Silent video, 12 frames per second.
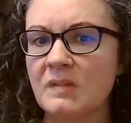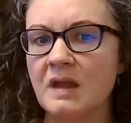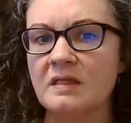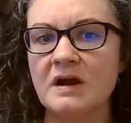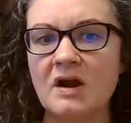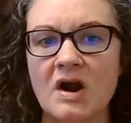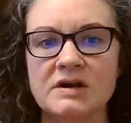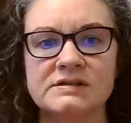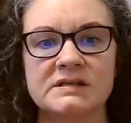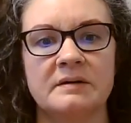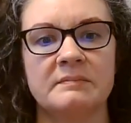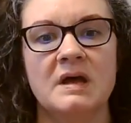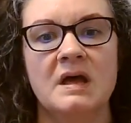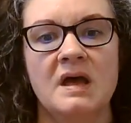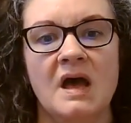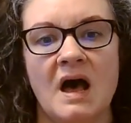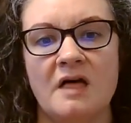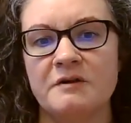There are some
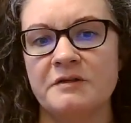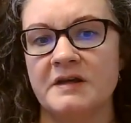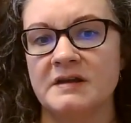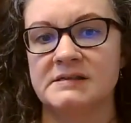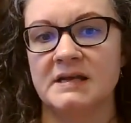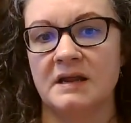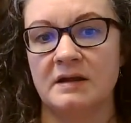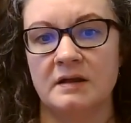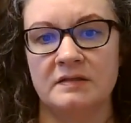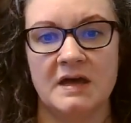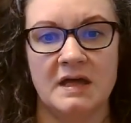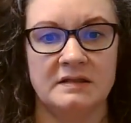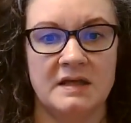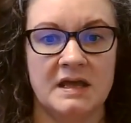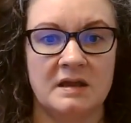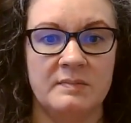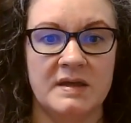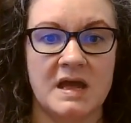other things that they
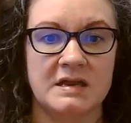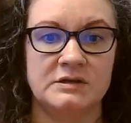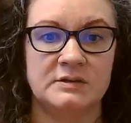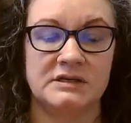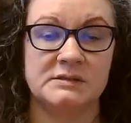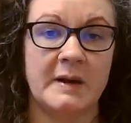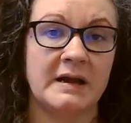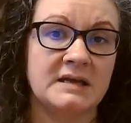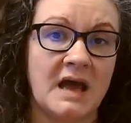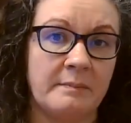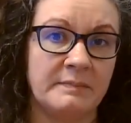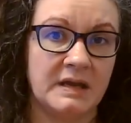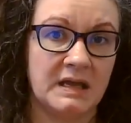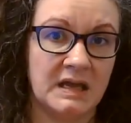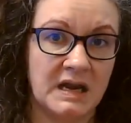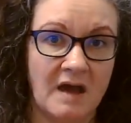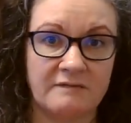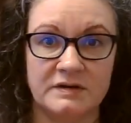can begin to expect happening
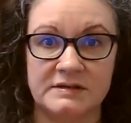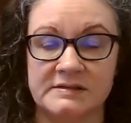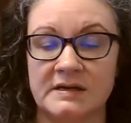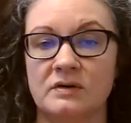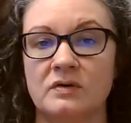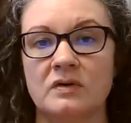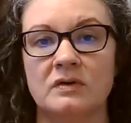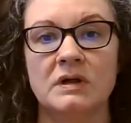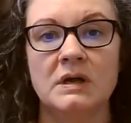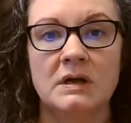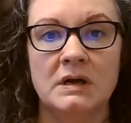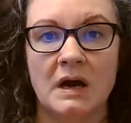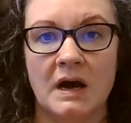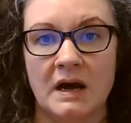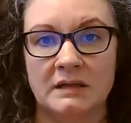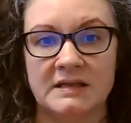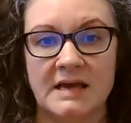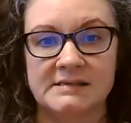in every single
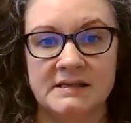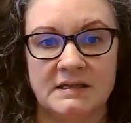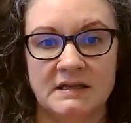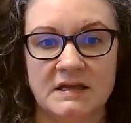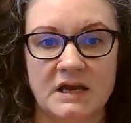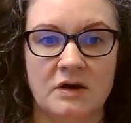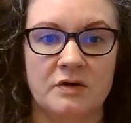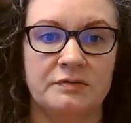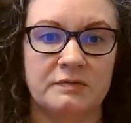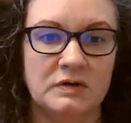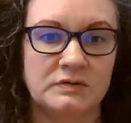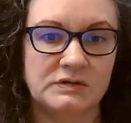lesson that they go through.